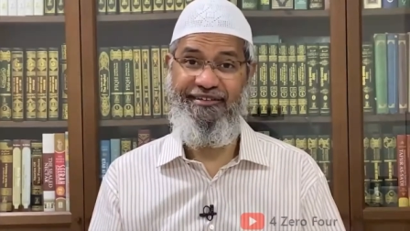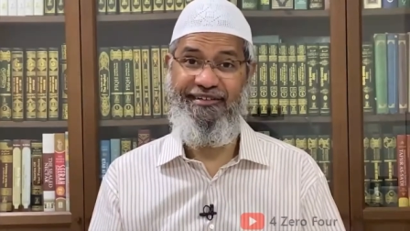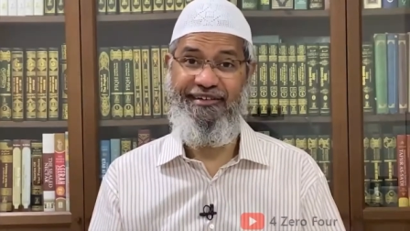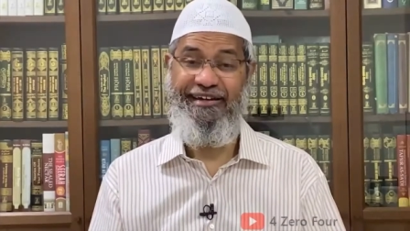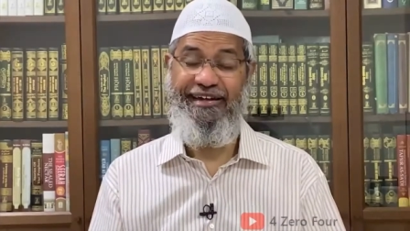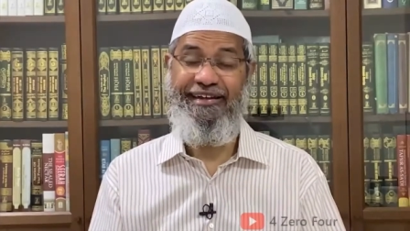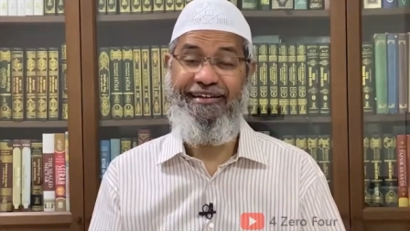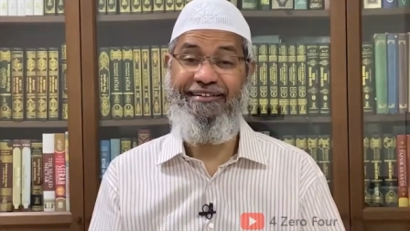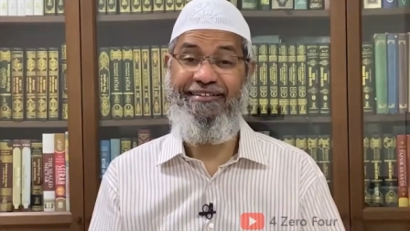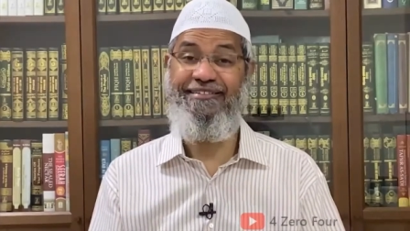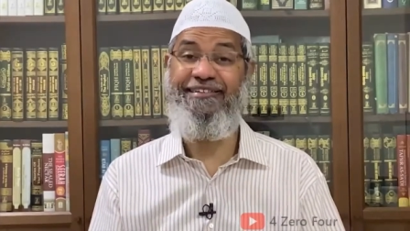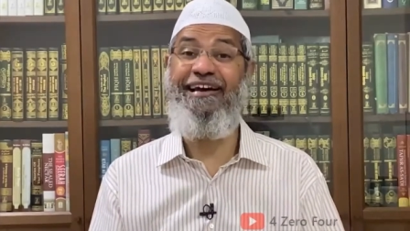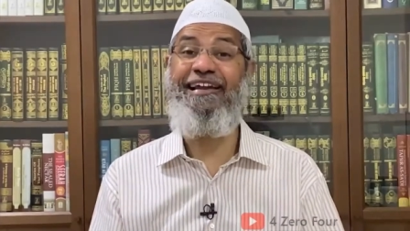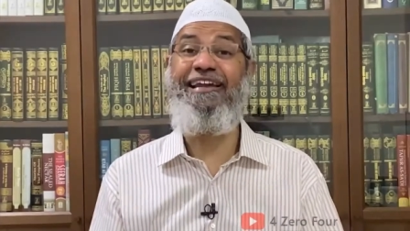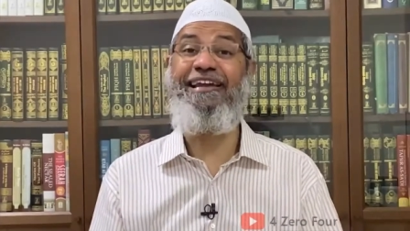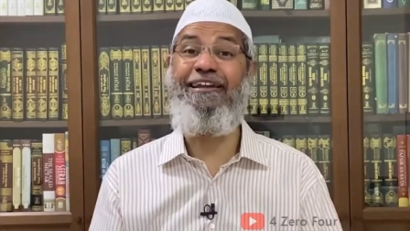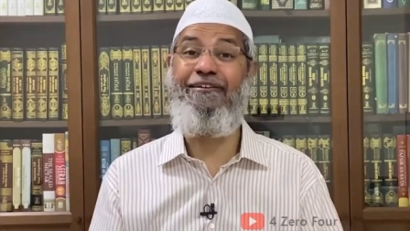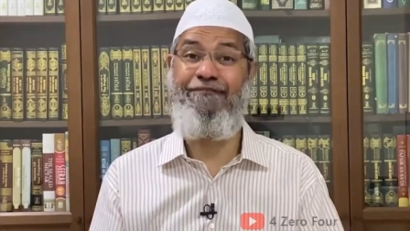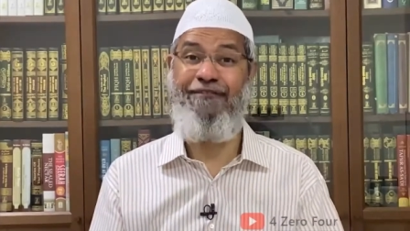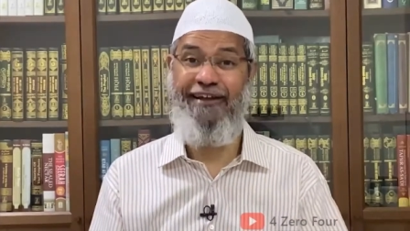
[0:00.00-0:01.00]
it is
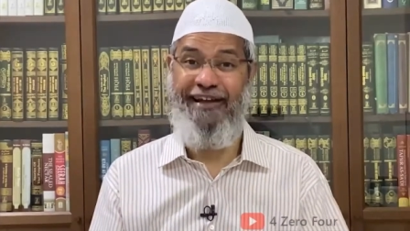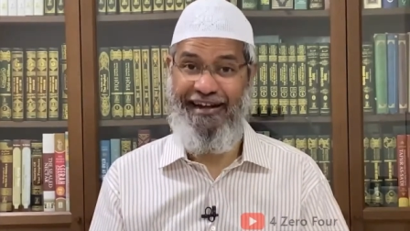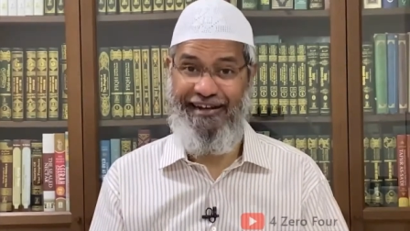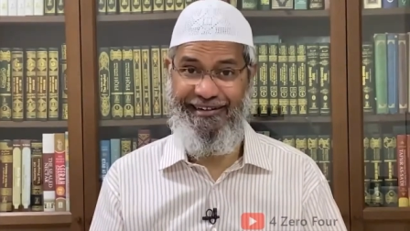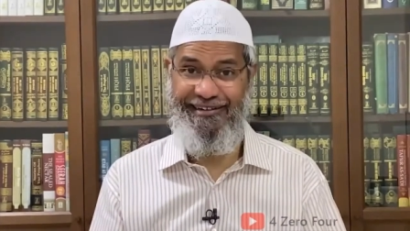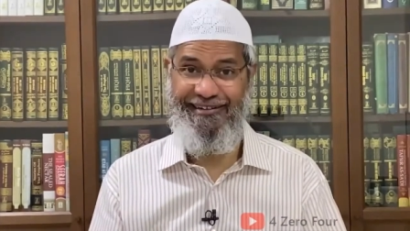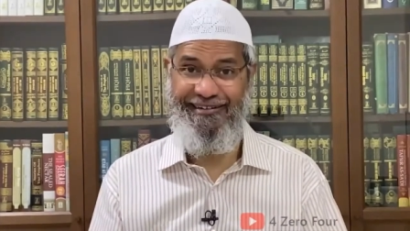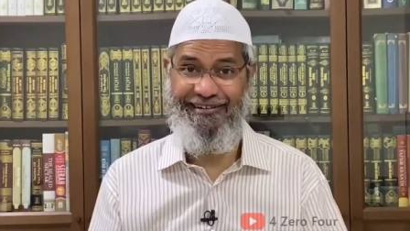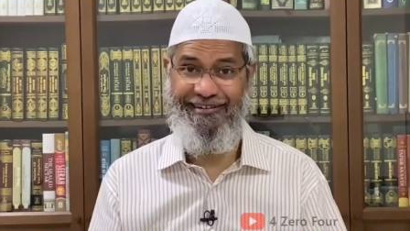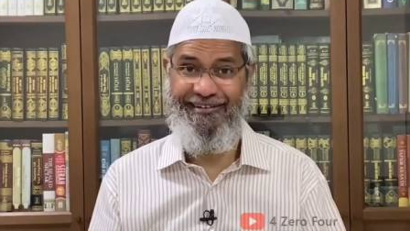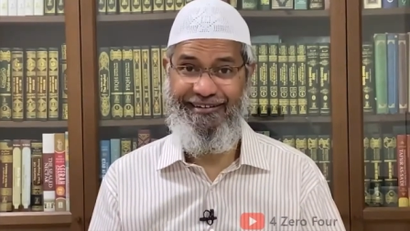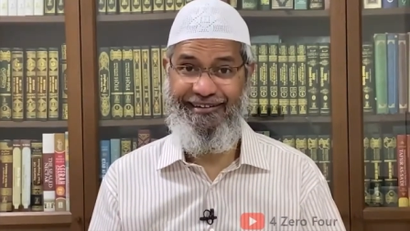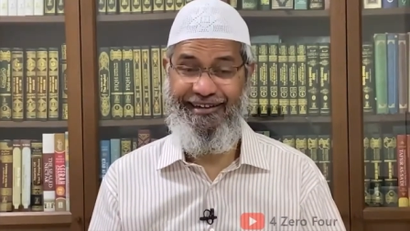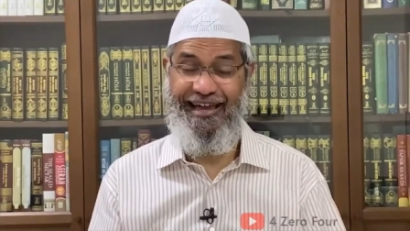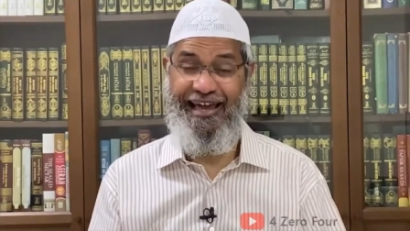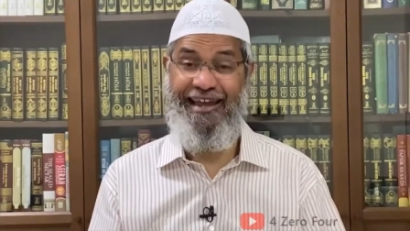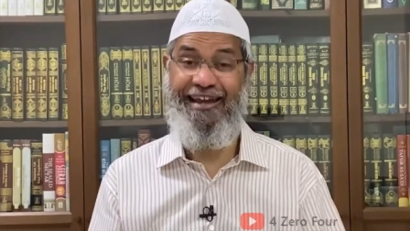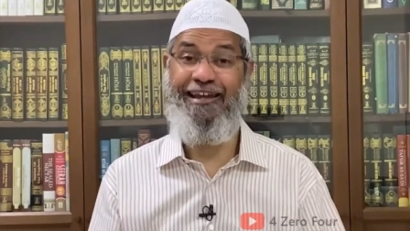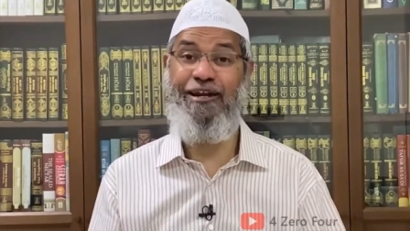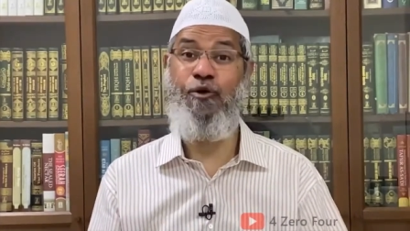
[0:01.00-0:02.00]
really difficult
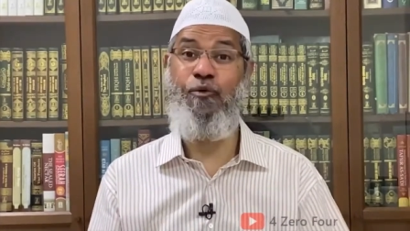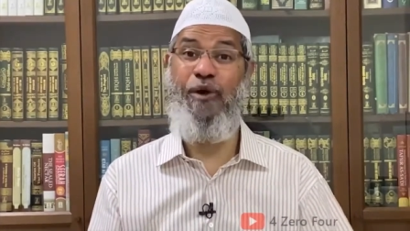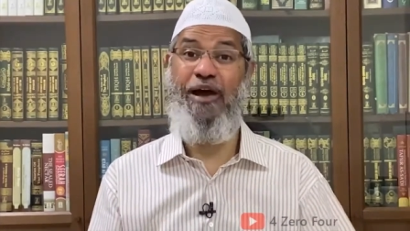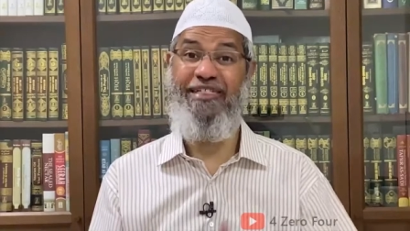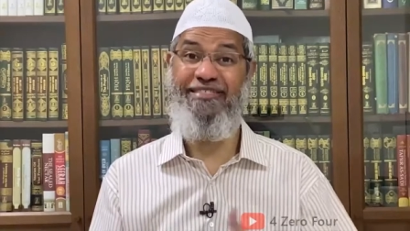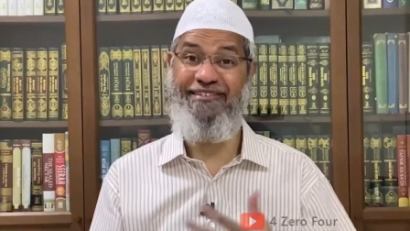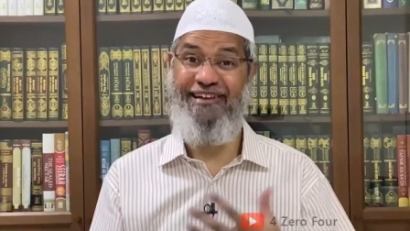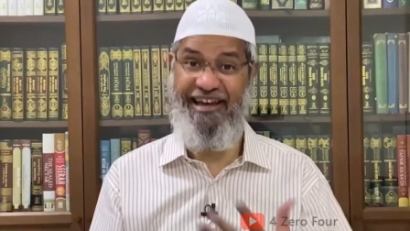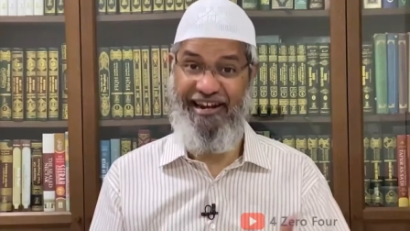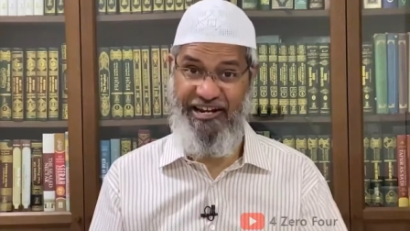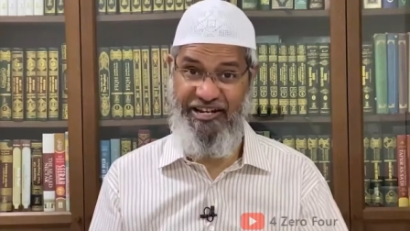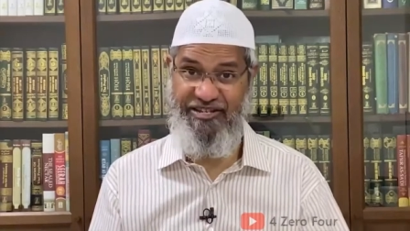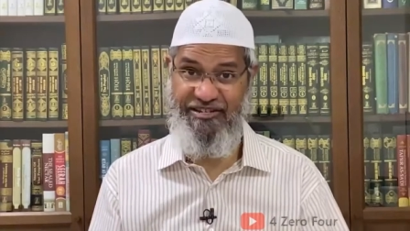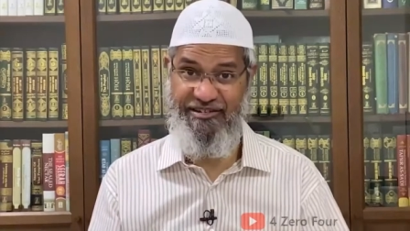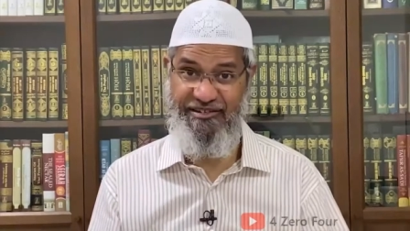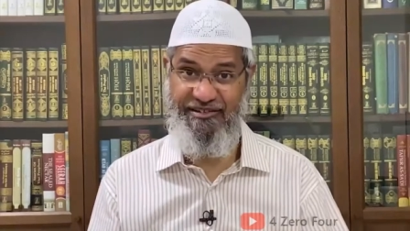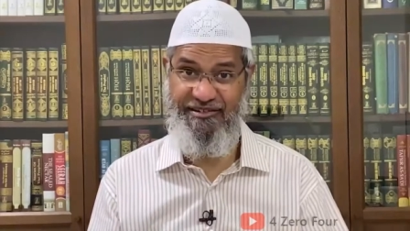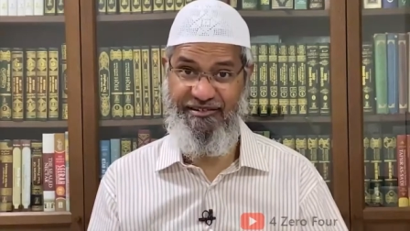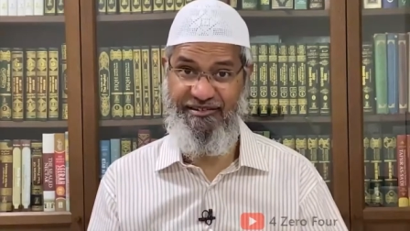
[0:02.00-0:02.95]
and requires courage